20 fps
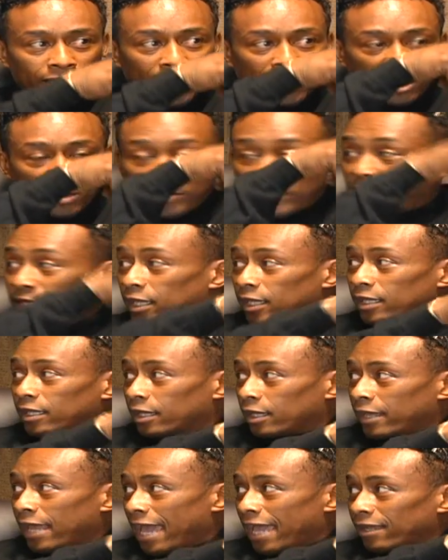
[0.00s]
at the
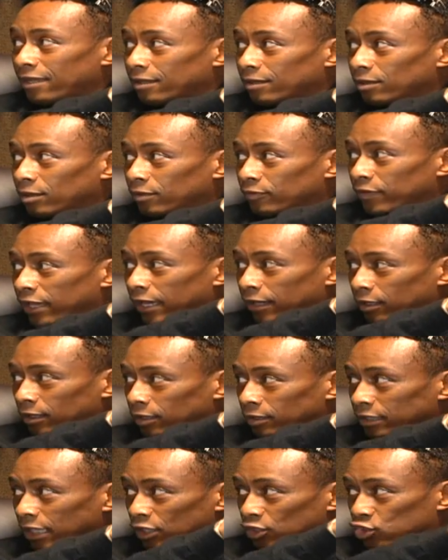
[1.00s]
beginning of
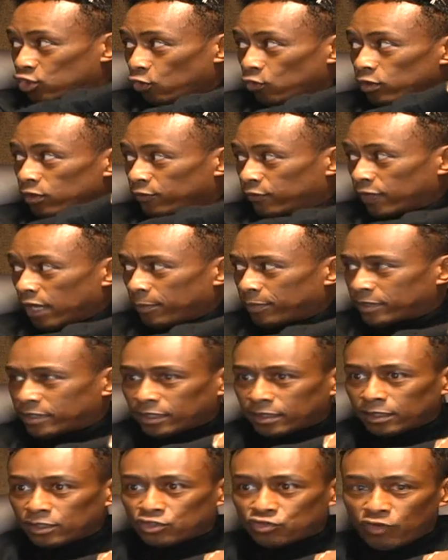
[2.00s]
that journey for that
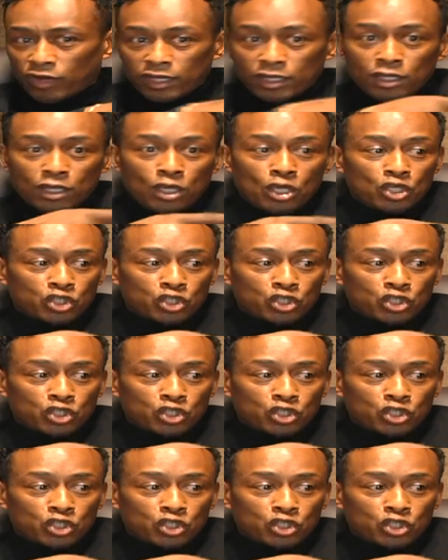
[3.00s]
particular train.